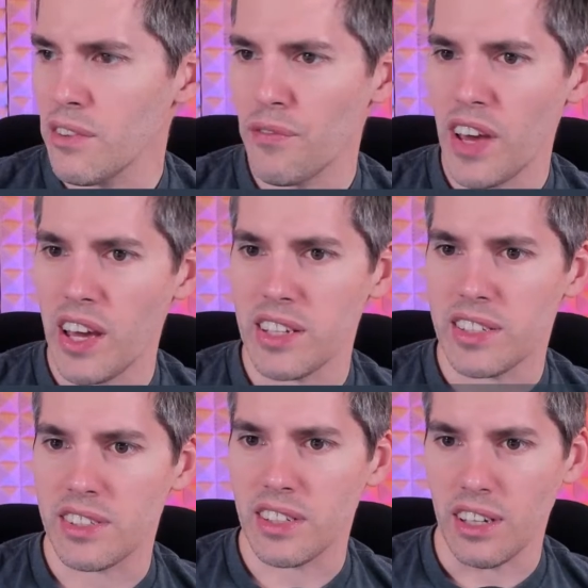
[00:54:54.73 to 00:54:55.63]

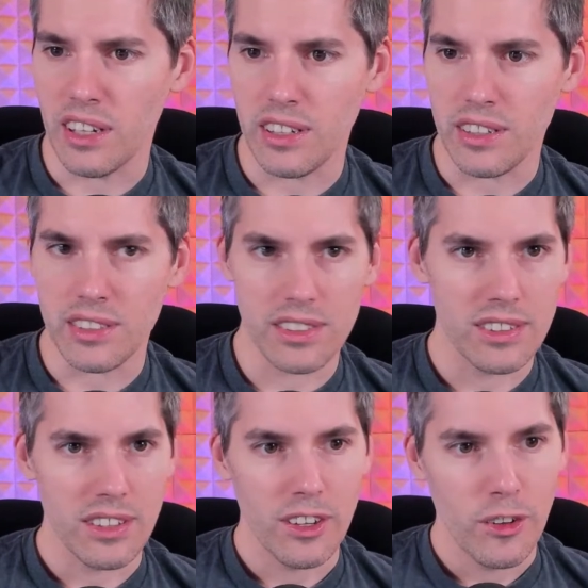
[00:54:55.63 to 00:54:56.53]
Faces.
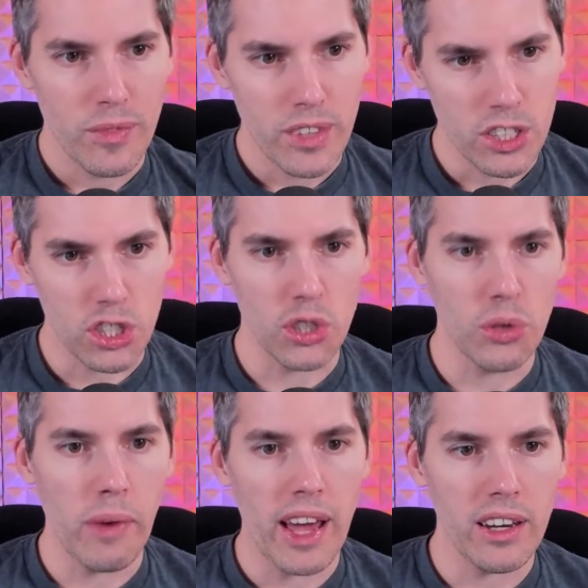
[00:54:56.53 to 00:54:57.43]
It's a two
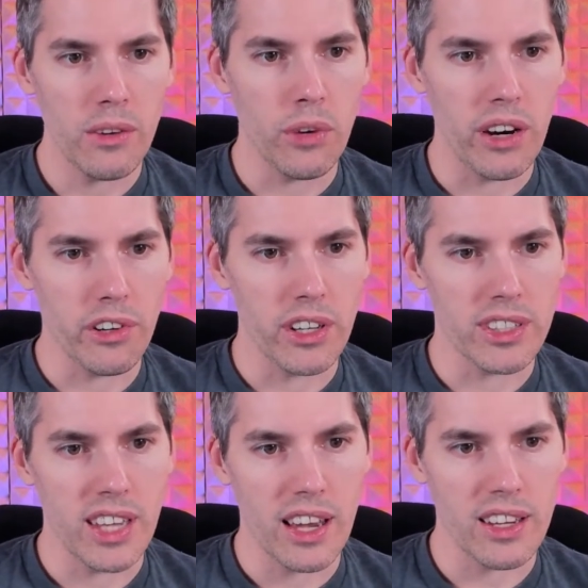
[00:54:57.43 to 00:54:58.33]
mana. Whenever
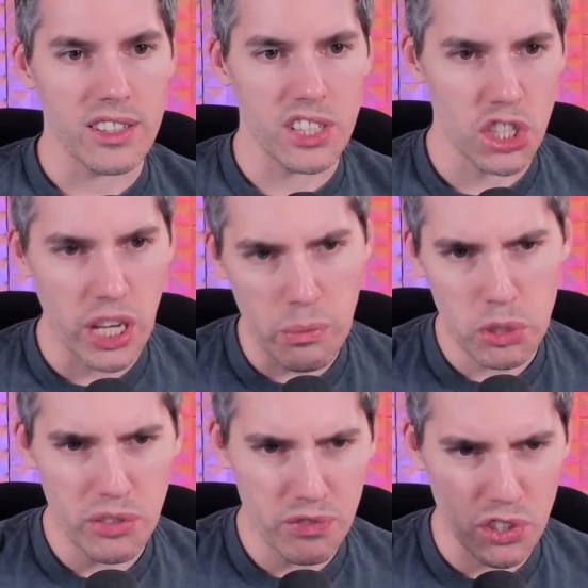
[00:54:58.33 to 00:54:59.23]
attack, it's a
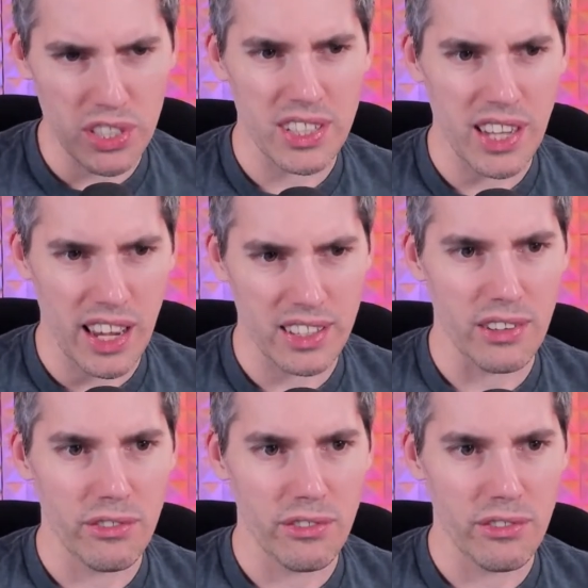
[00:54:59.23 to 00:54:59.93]
shapeshifter detective.